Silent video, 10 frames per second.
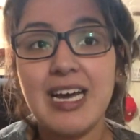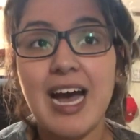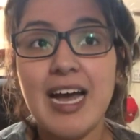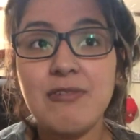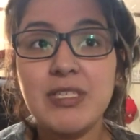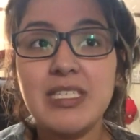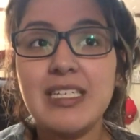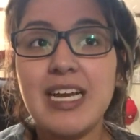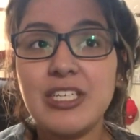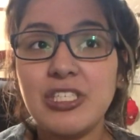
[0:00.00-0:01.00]
I was
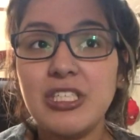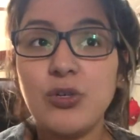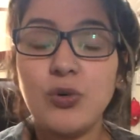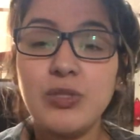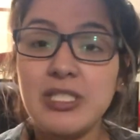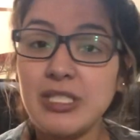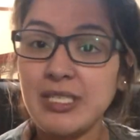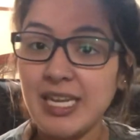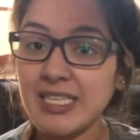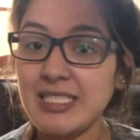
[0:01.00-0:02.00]
gonna actually go until the
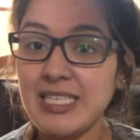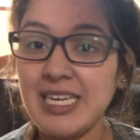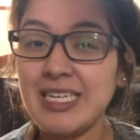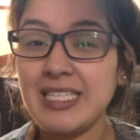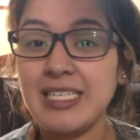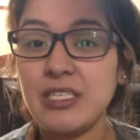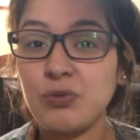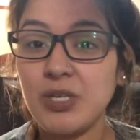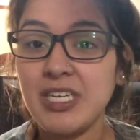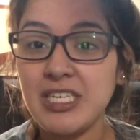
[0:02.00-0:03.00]
next day because I
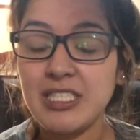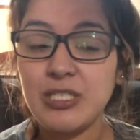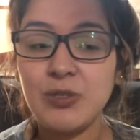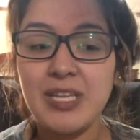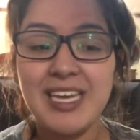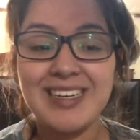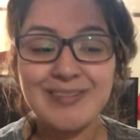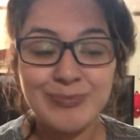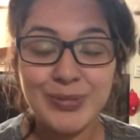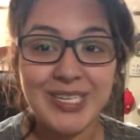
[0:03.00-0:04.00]
didn't want to eat so late,
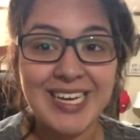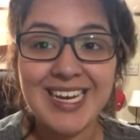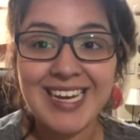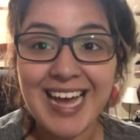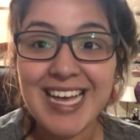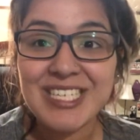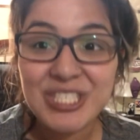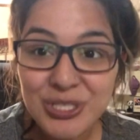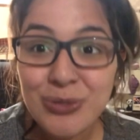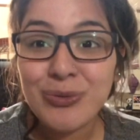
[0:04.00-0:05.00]
but as
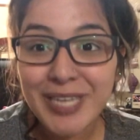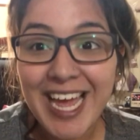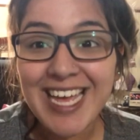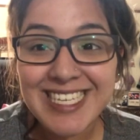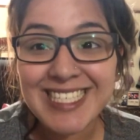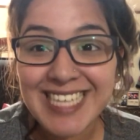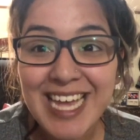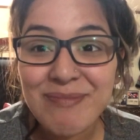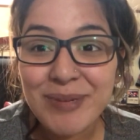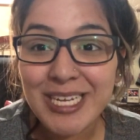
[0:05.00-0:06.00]
soon as
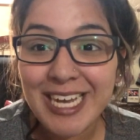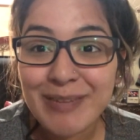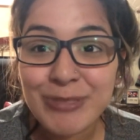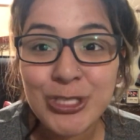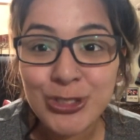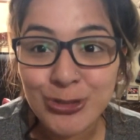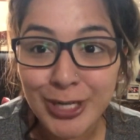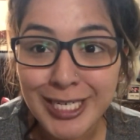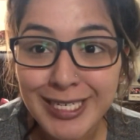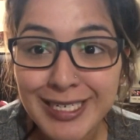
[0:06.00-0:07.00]
10 p.m.
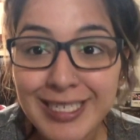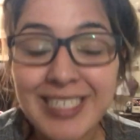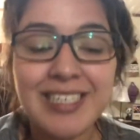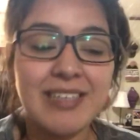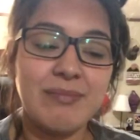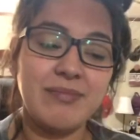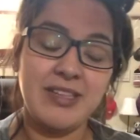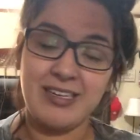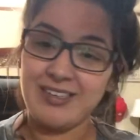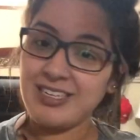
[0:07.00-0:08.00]
struck,
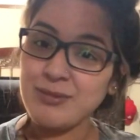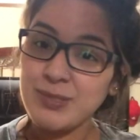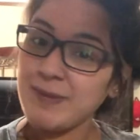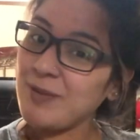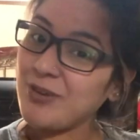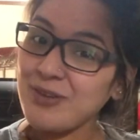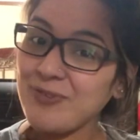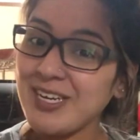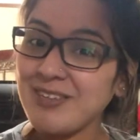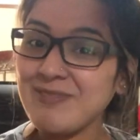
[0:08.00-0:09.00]
there comes my
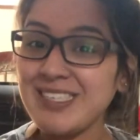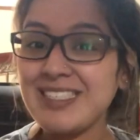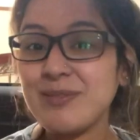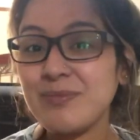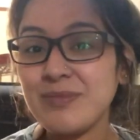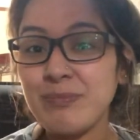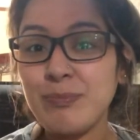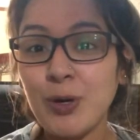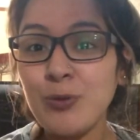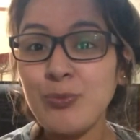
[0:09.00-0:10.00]
boyfriend with some
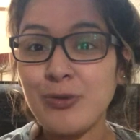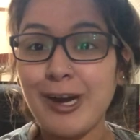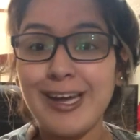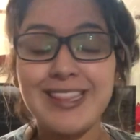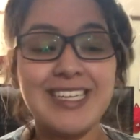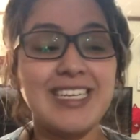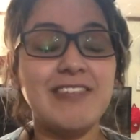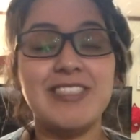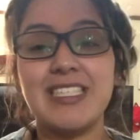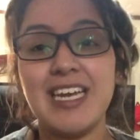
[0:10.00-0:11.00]
bone broth and
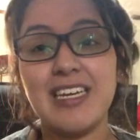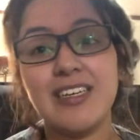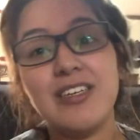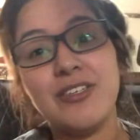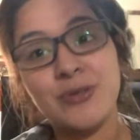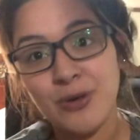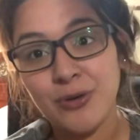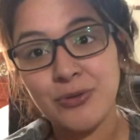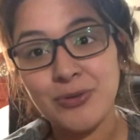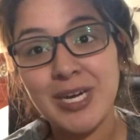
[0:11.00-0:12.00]
he was like,
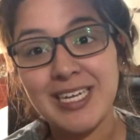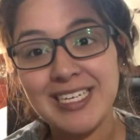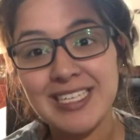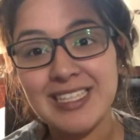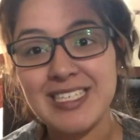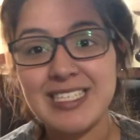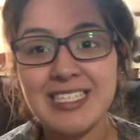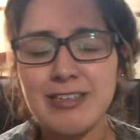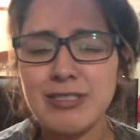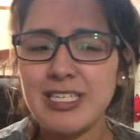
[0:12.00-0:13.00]
yo, you gotta eat this.
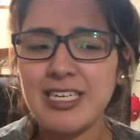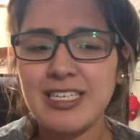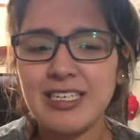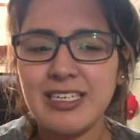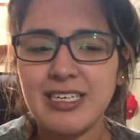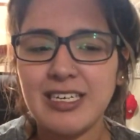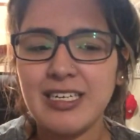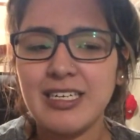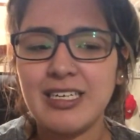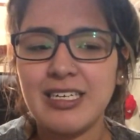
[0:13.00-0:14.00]
And I was like,
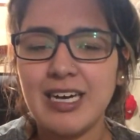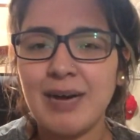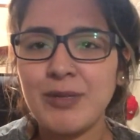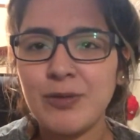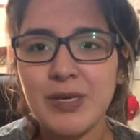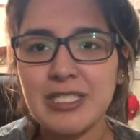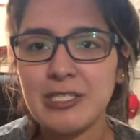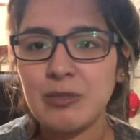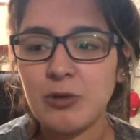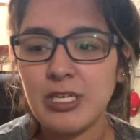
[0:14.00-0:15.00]
uh, I'm gonna wait
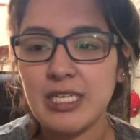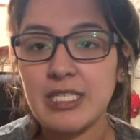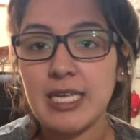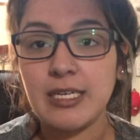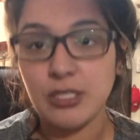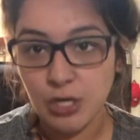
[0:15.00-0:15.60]
till the morning. He's like,